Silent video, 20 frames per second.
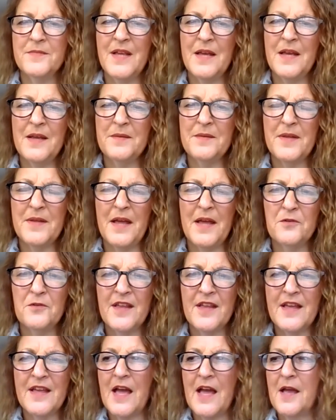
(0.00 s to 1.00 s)
don't think
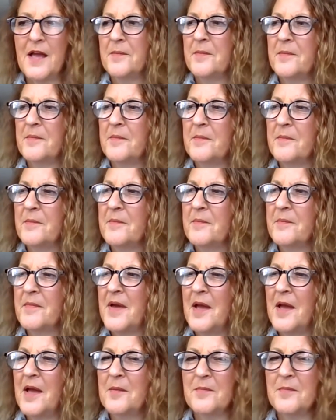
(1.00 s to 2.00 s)

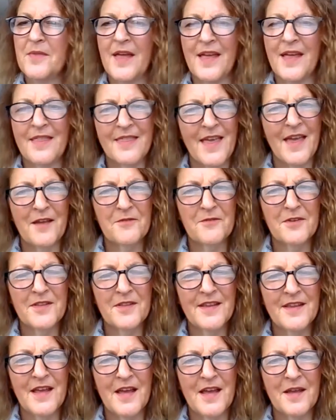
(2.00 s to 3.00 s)
I'm like that
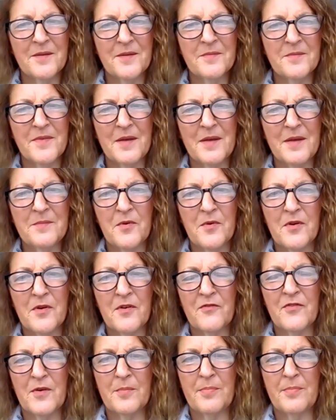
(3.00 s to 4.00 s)
really. I'm more
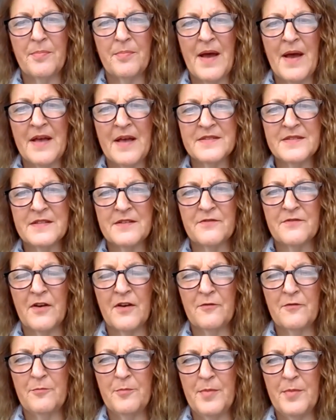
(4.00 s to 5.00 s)
of a positive,
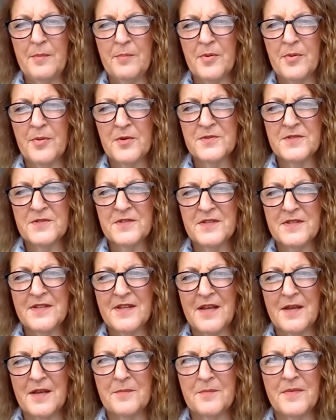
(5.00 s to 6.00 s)
upbeat person.
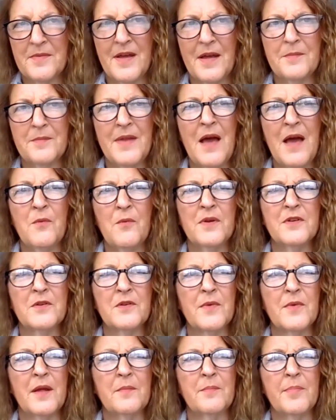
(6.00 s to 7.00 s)
I'm not one to
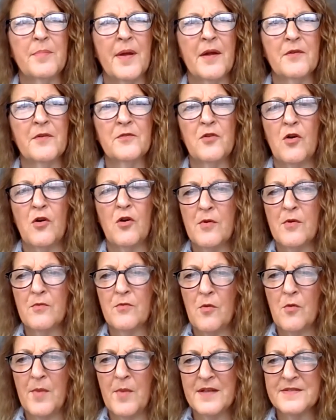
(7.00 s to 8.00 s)
write paranormal
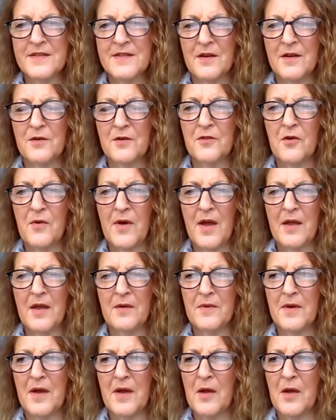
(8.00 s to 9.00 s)
romance, although I
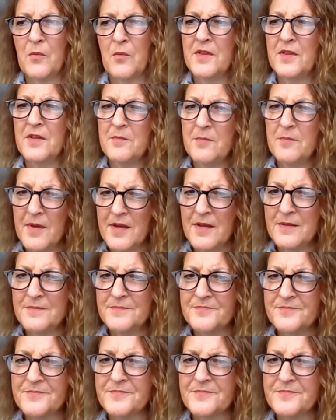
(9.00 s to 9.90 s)
will admit